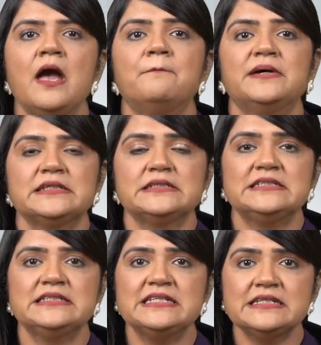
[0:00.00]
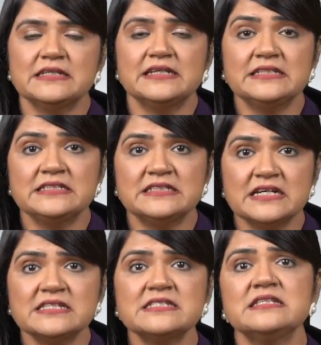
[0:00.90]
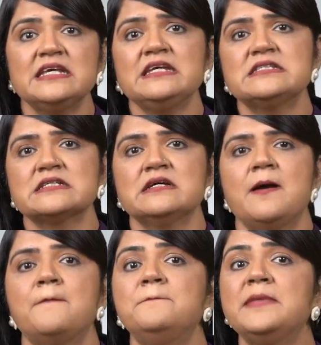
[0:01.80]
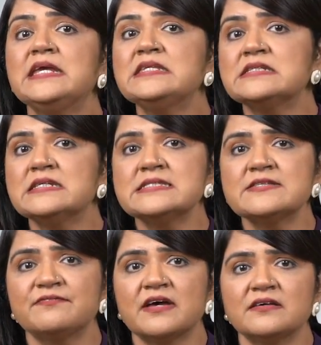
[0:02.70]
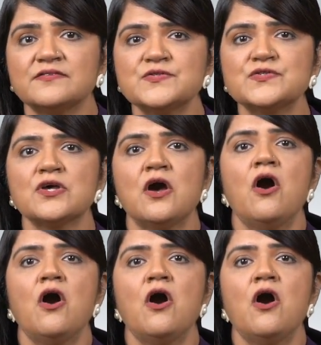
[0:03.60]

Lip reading: but it does need maintenance funds